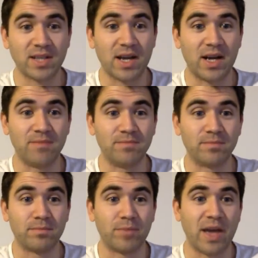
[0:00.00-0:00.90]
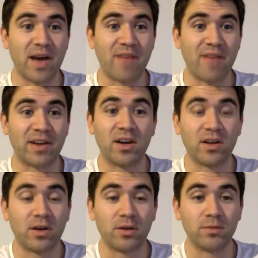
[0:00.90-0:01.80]
But yeah, Van
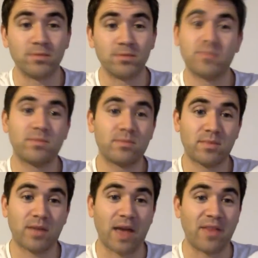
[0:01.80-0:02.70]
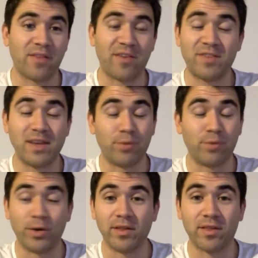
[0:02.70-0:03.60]
Aanholt getting the 15
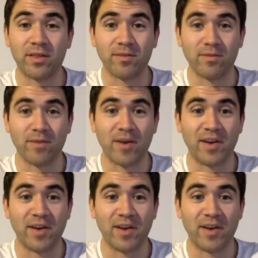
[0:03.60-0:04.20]
points, very